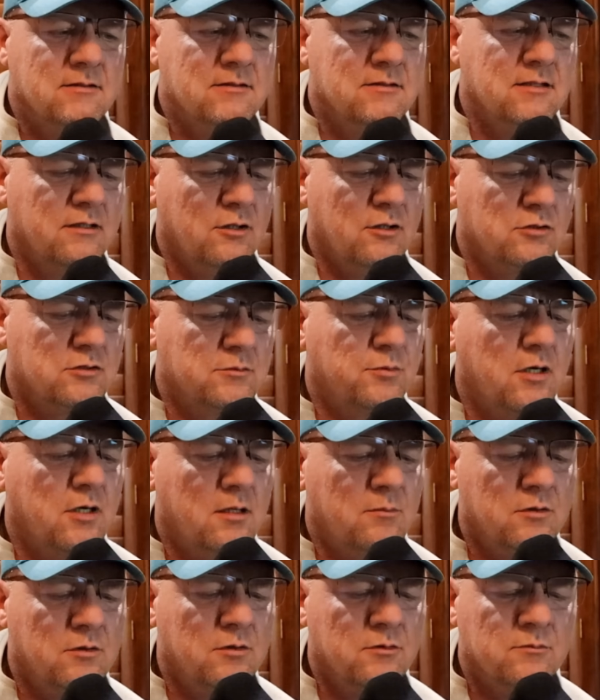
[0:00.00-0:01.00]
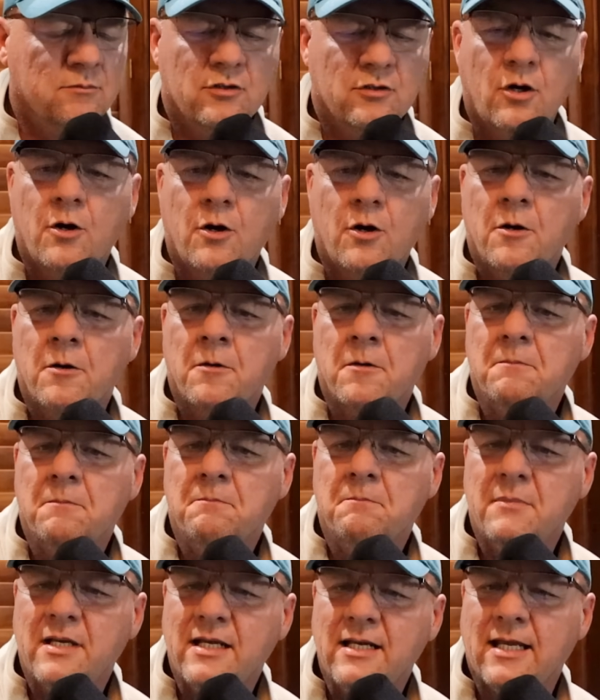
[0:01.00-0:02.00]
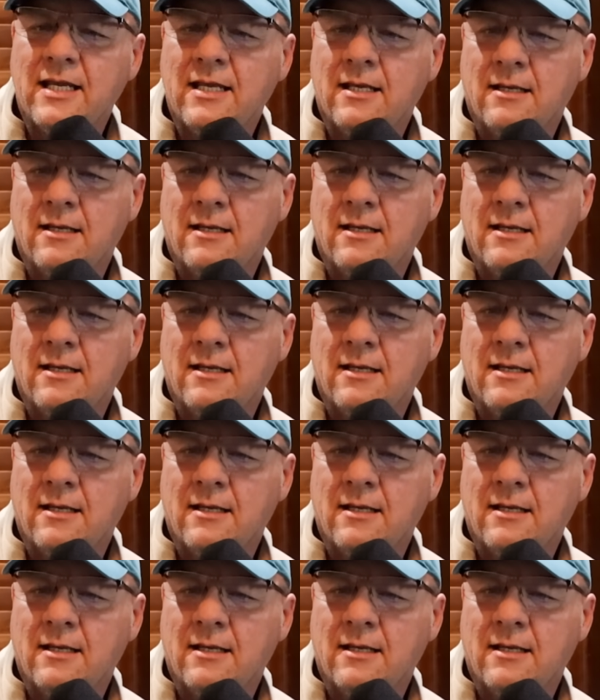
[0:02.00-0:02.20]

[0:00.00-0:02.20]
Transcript: And those problems are many.